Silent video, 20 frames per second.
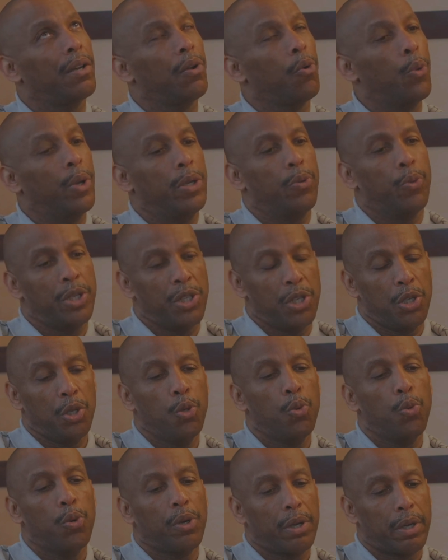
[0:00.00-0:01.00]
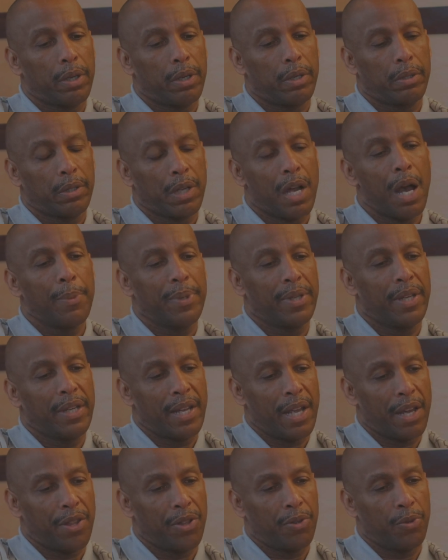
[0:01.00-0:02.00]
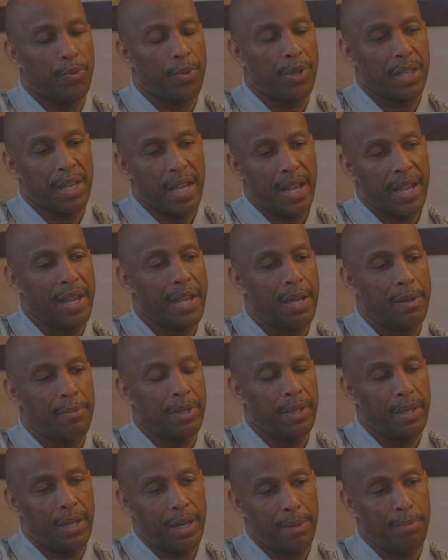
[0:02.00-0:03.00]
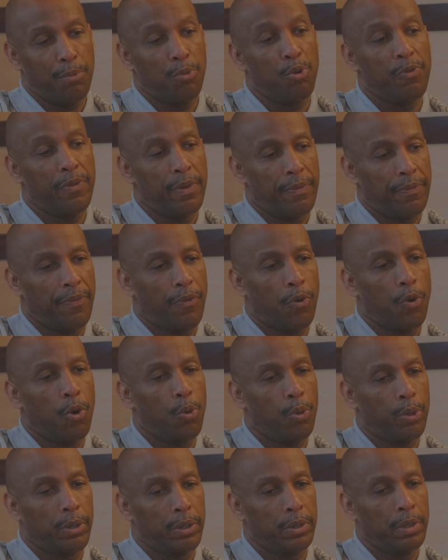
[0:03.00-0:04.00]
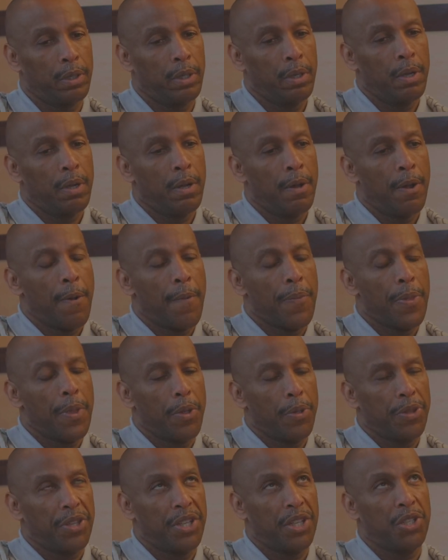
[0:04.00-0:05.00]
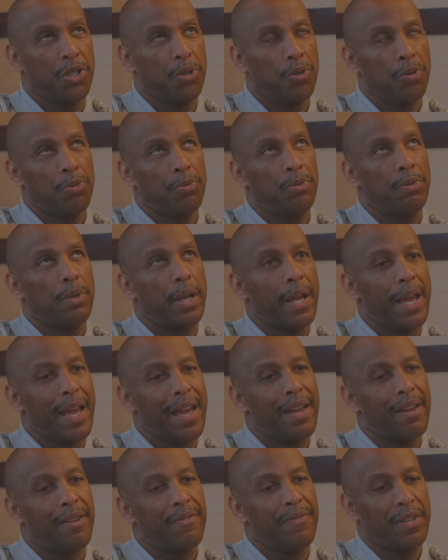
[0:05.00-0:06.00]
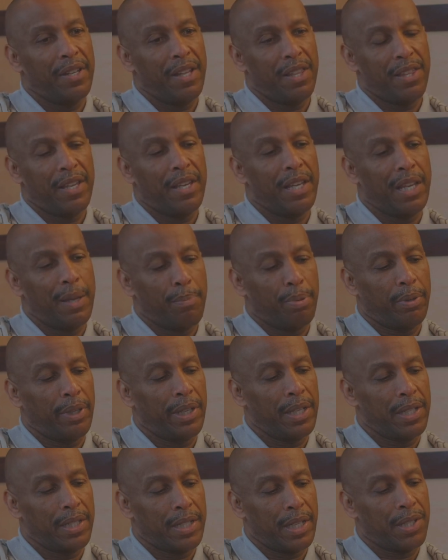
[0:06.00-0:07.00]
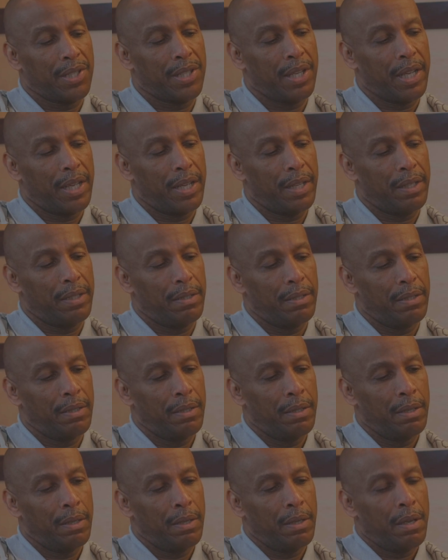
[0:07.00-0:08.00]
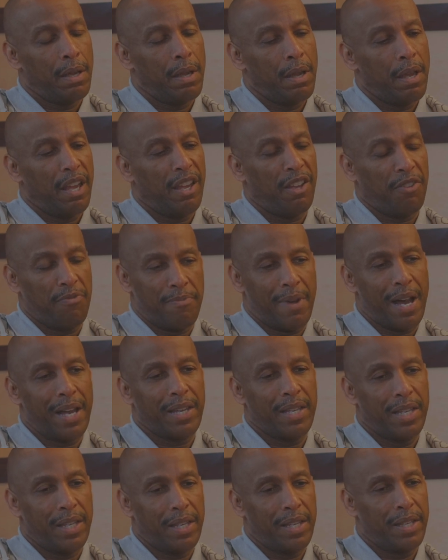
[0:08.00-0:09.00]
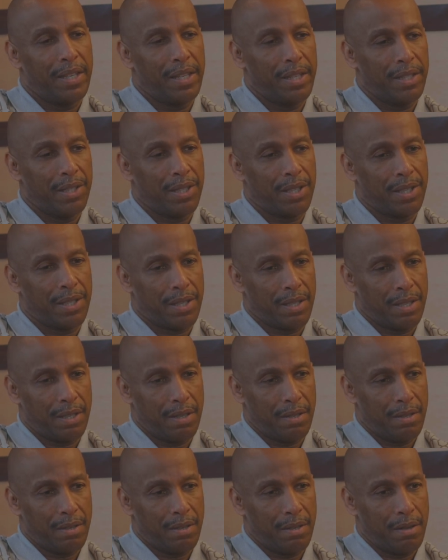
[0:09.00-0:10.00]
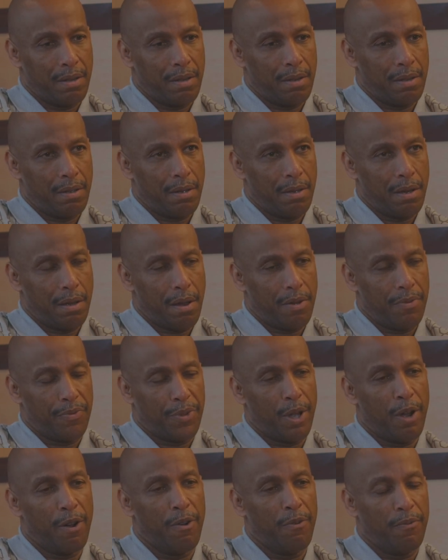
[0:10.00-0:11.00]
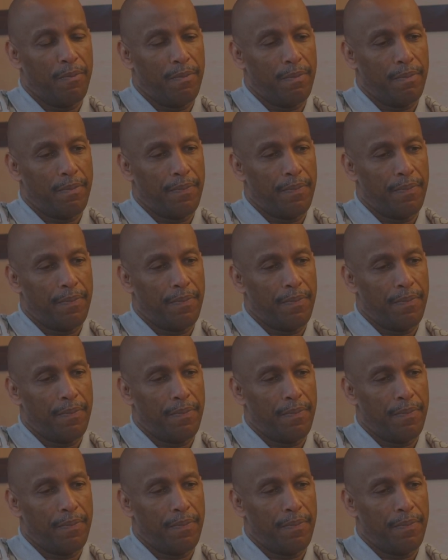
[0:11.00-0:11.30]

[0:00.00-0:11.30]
When you were coming together with Cam and moving forward, did you have anything in place that said, if my kids don't